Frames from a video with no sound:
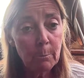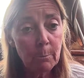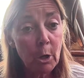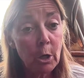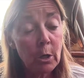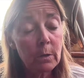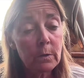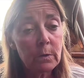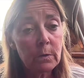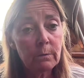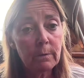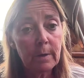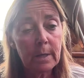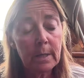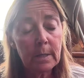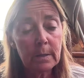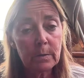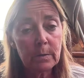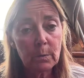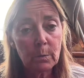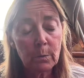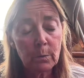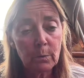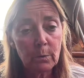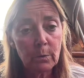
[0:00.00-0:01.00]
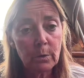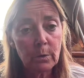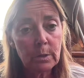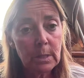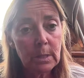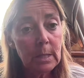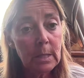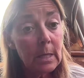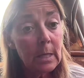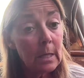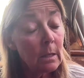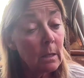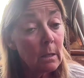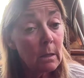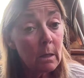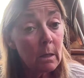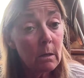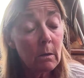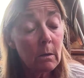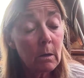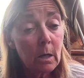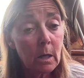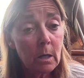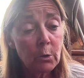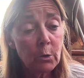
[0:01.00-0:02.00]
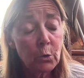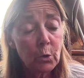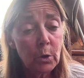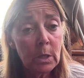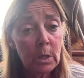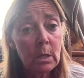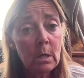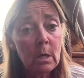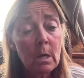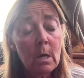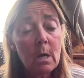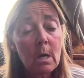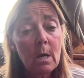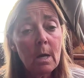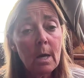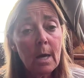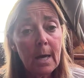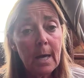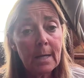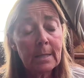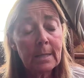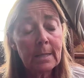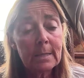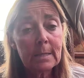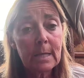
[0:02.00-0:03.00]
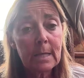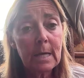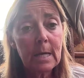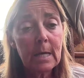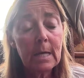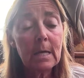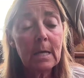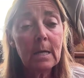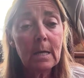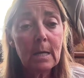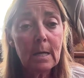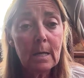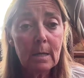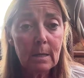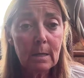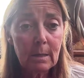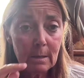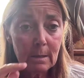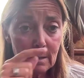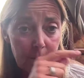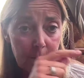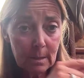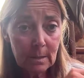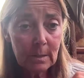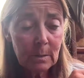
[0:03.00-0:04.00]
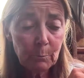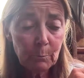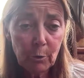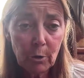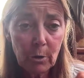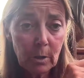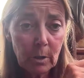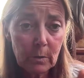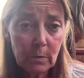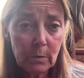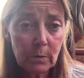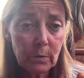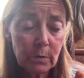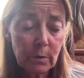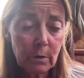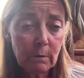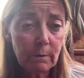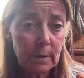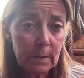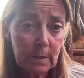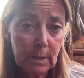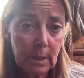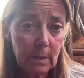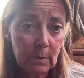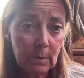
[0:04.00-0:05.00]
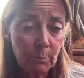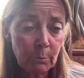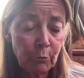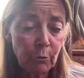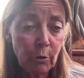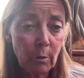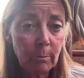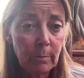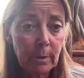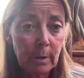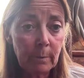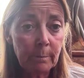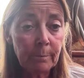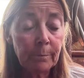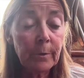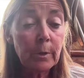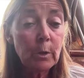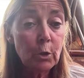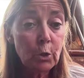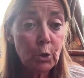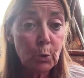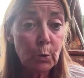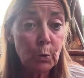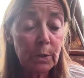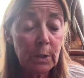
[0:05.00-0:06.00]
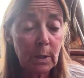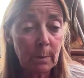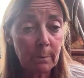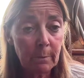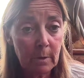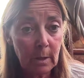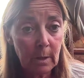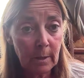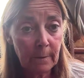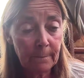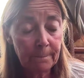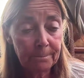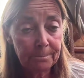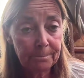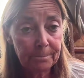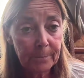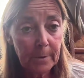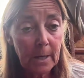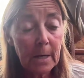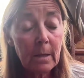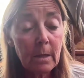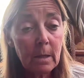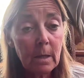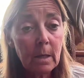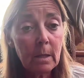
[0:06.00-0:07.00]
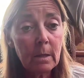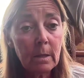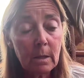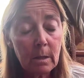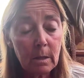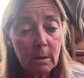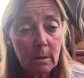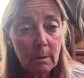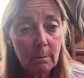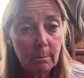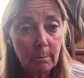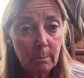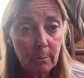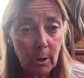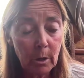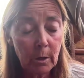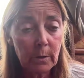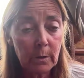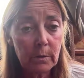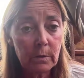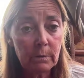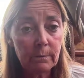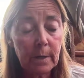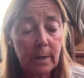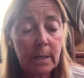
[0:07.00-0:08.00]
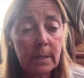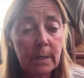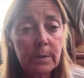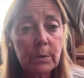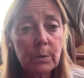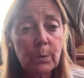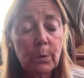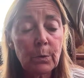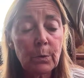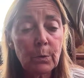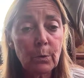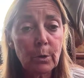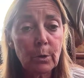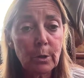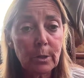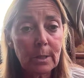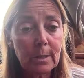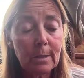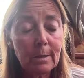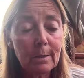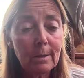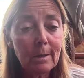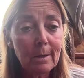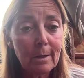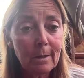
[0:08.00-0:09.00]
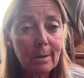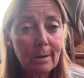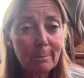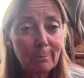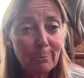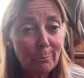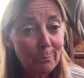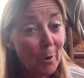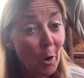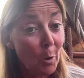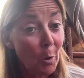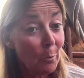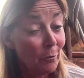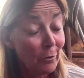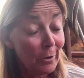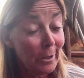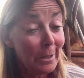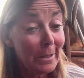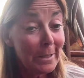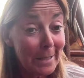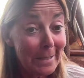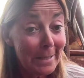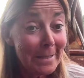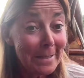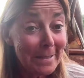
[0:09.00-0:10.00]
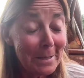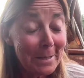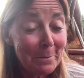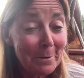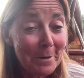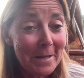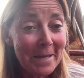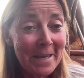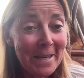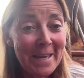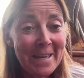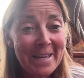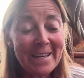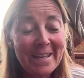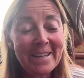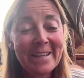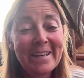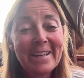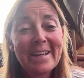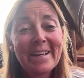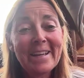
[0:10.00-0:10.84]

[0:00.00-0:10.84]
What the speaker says: market surveillance authority in their country and say, this product or service has a problem, do something. And then the market surveillance authority hopefully does something.